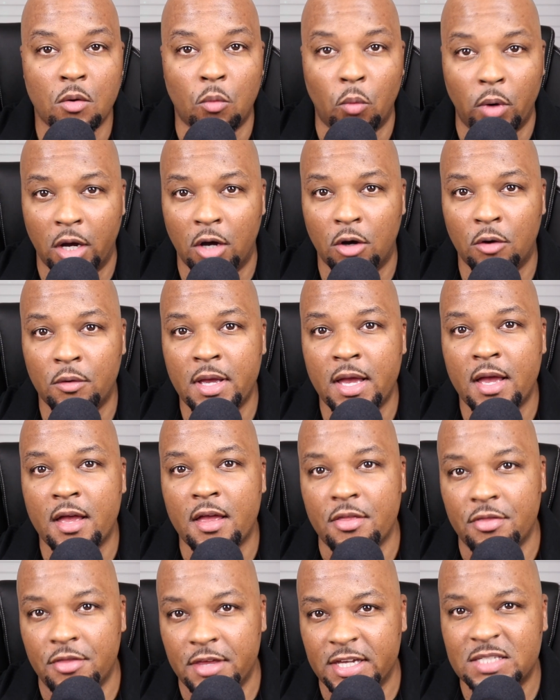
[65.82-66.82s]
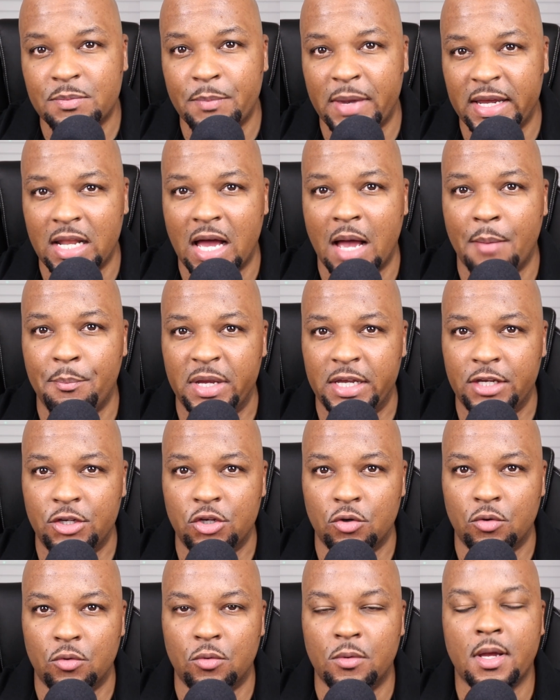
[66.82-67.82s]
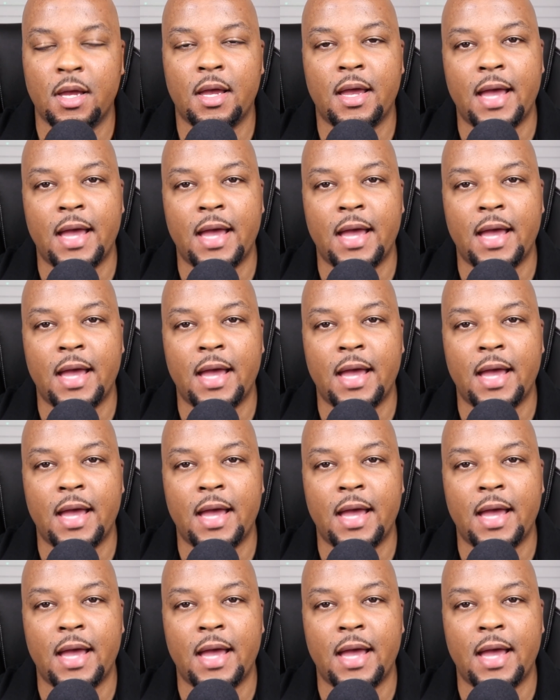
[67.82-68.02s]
Well, this may not be you.